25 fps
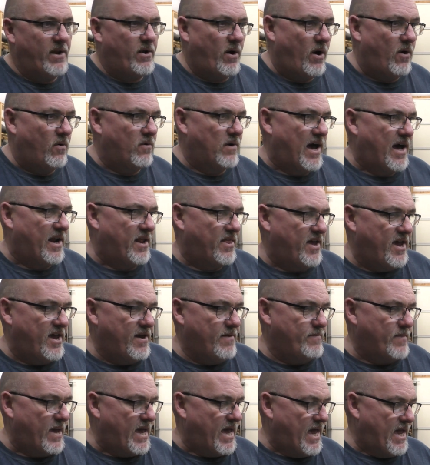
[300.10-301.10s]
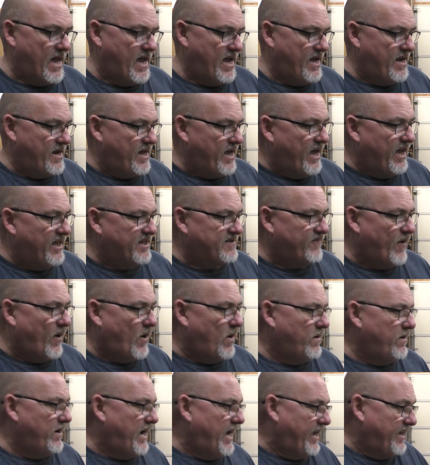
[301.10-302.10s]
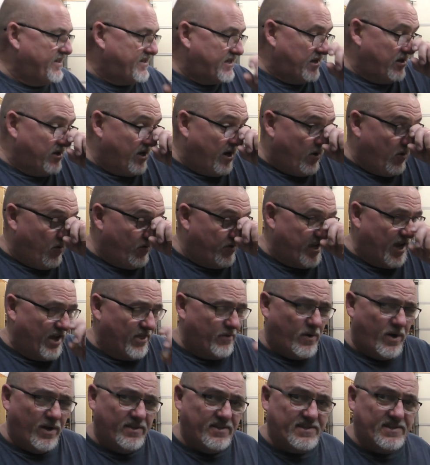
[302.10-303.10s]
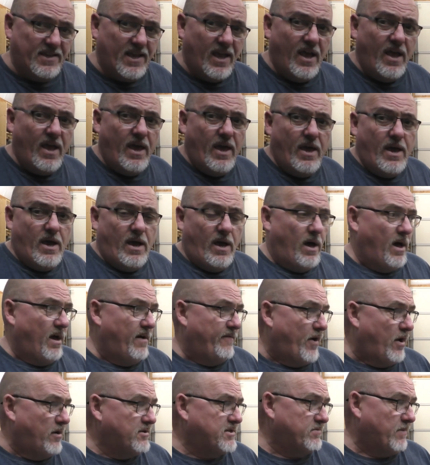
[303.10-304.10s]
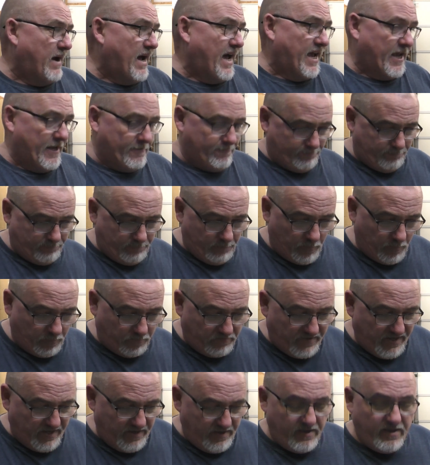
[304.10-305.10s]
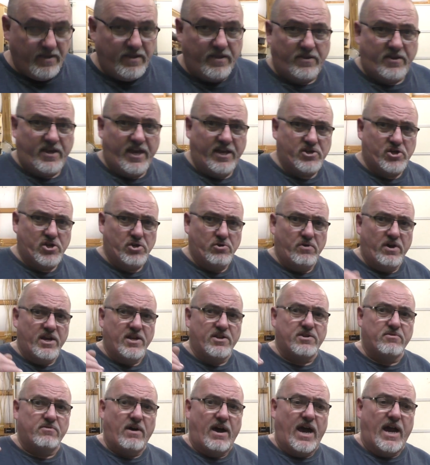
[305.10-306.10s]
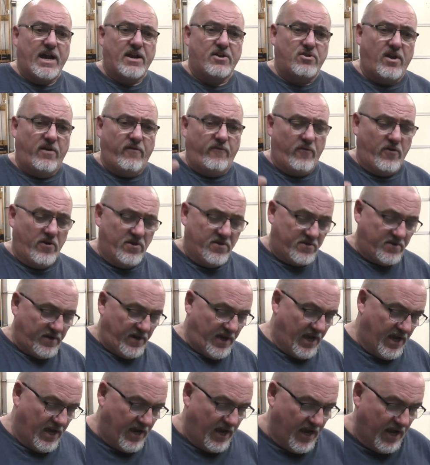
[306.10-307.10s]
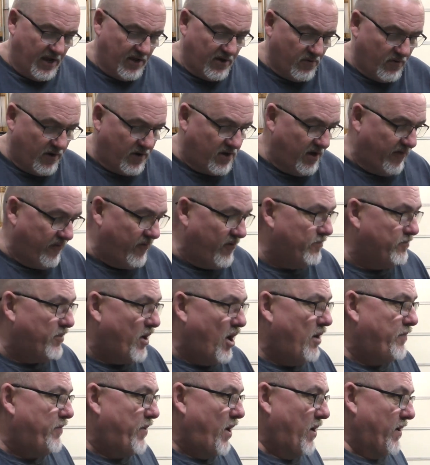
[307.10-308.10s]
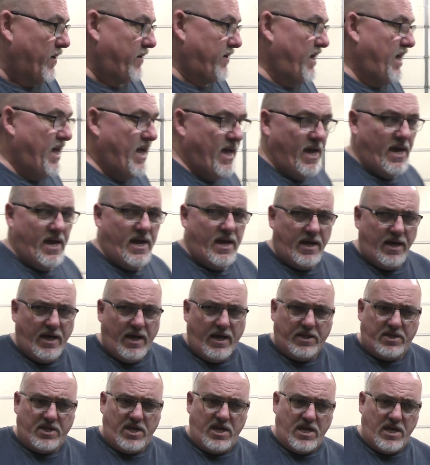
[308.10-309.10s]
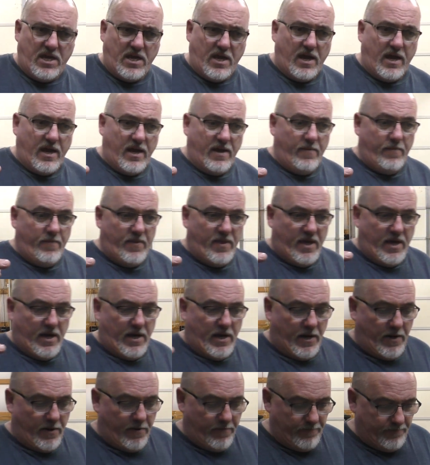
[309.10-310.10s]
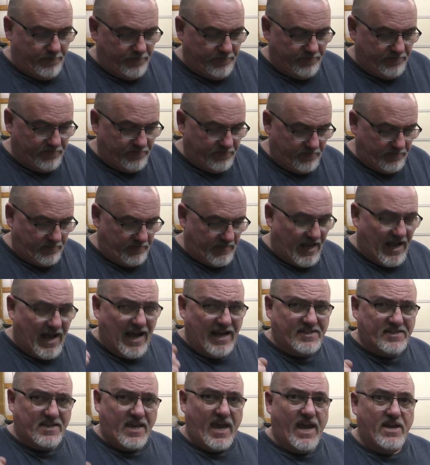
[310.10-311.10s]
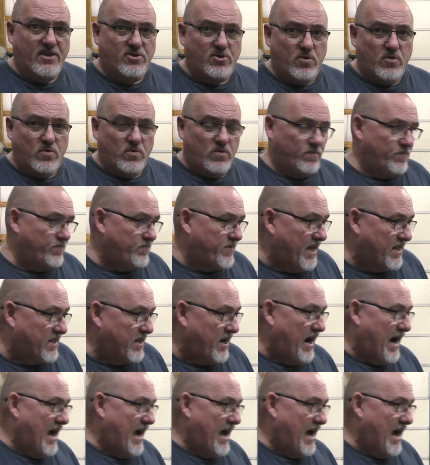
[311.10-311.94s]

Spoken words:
a whole lot of them. And as far as, you know, the other ones, Volkswagen gets you into a different ballpark. The iScan tool that they're